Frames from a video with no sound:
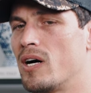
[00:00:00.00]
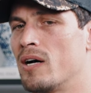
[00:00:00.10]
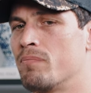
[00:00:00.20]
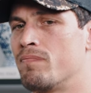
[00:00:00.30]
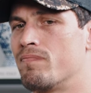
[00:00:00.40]

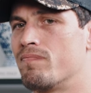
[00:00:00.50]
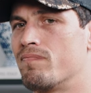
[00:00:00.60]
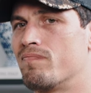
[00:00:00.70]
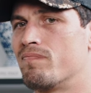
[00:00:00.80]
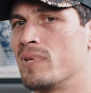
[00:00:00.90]
I
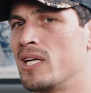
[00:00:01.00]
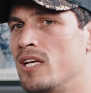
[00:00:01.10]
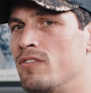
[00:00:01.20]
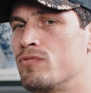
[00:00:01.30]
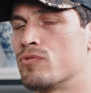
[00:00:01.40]

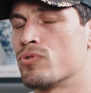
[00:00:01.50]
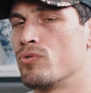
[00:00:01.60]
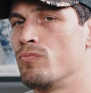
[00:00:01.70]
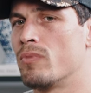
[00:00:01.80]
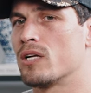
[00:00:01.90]
believed
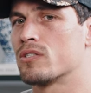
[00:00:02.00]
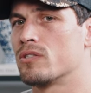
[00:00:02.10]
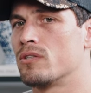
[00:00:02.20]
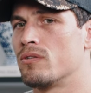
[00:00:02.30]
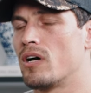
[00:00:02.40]
too much
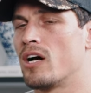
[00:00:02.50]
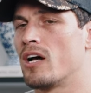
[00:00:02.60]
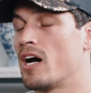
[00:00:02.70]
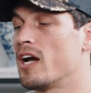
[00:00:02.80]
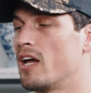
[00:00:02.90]
and I,
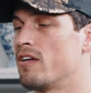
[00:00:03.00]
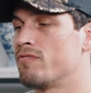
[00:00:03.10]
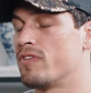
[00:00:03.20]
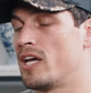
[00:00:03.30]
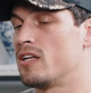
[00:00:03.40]
I
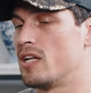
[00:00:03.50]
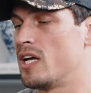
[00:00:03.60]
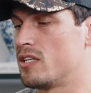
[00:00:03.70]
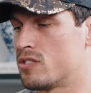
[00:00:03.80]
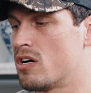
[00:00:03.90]
have had
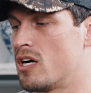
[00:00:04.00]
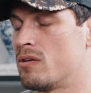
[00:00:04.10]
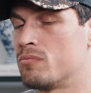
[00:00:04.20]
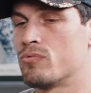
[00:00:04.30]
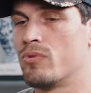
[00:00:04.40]
at
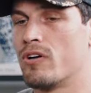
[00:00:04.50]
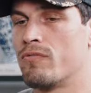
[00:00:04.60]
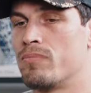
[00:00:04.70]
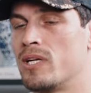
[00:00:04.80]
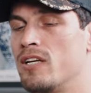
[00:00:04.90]
times where
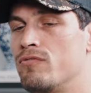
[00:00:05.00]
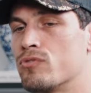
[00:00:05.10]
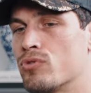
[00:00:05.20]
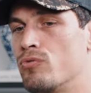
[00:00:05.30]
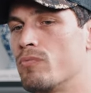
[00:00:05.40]
I've
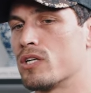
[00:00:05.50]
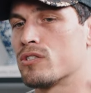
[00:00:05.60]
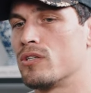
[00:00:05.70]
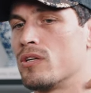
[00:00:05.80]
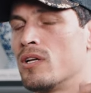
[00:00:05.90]
believed too
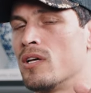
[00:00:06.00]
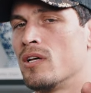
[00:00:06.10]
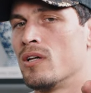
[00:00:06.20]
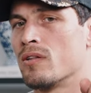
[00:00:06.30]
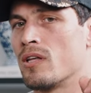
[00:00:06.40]
much in
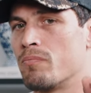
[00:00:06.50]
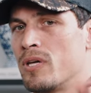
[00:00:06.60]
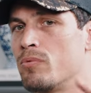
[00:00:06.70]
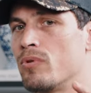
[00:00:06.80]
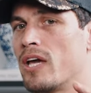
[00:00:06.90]
that
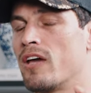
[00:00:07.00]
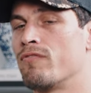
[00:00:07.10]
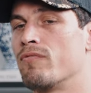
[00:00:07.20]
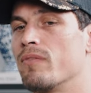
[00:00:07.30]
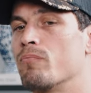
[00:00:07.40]
people that
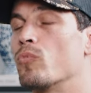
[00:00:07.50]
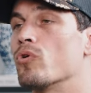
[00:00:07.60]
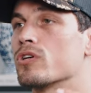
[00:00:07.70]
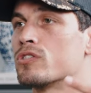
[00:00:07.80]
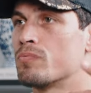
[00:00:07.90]
have
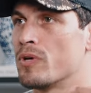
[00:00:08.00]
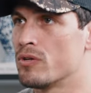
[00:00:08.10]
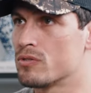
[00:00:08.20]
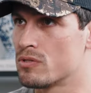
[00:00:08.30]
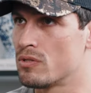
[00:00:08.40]
more
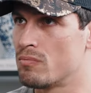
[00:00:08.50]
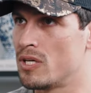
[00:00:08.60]
experience than